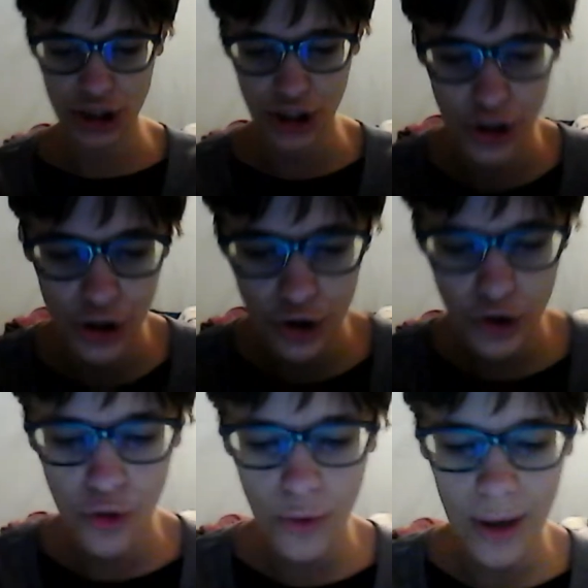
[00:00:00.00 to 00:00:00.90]

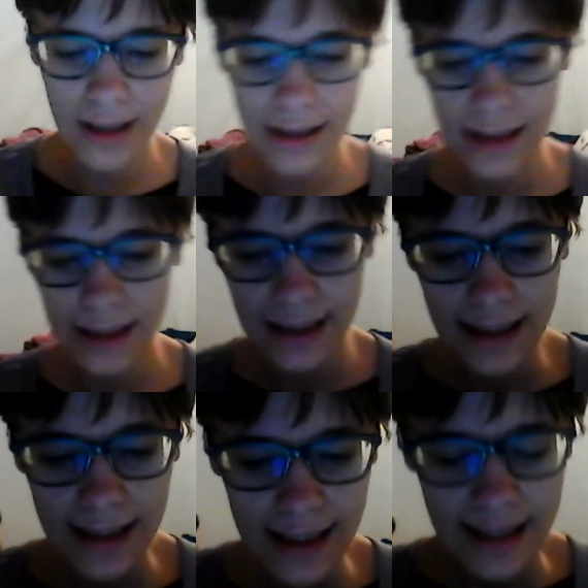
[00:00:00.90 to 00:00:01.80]
2.
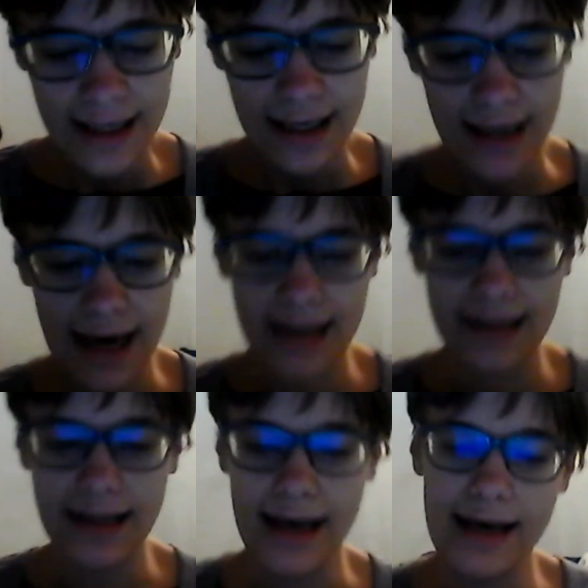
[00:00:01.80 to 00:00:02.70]

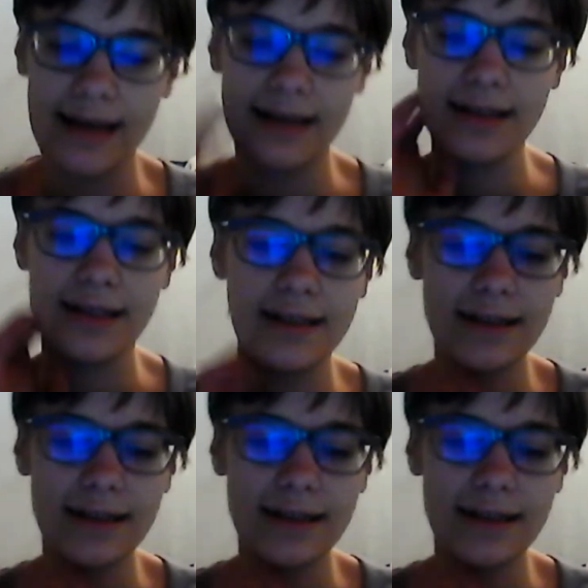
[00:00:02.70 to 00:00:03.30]
And then